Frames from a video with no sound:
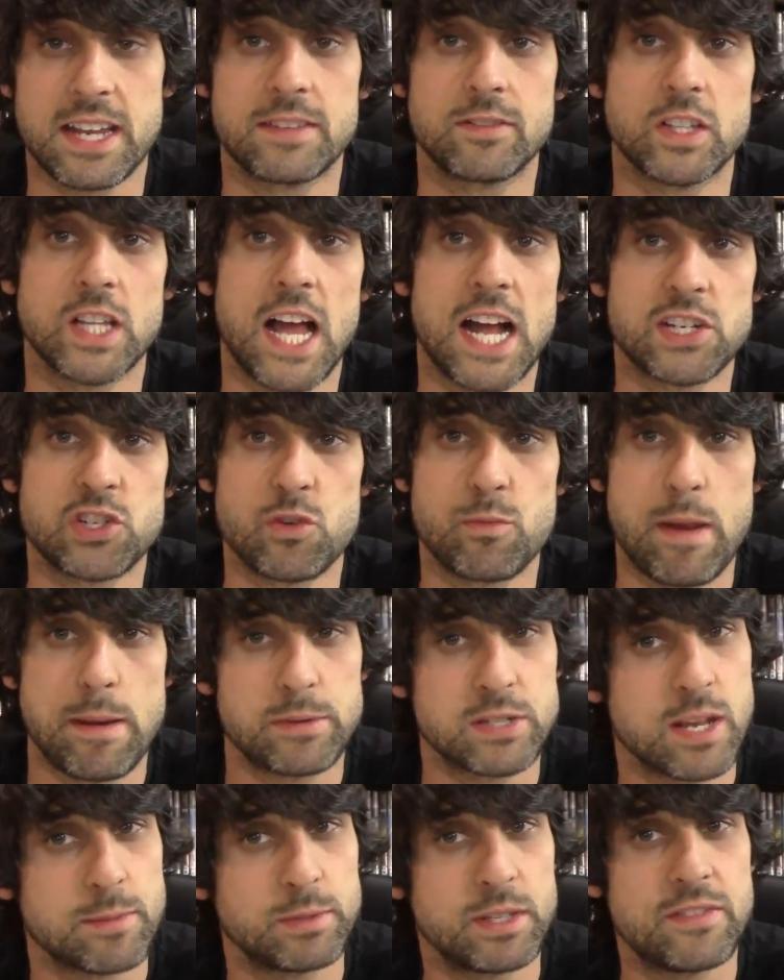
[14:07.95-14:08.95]
And Valachi
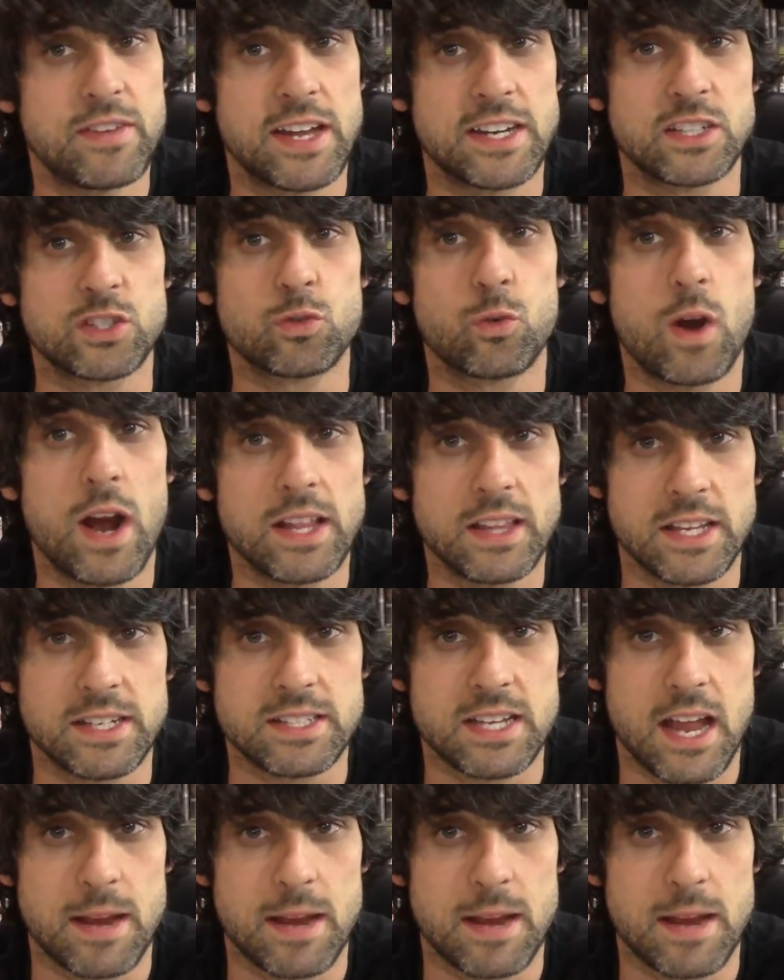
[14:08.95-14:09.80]
Papers, I believe, had a Twilight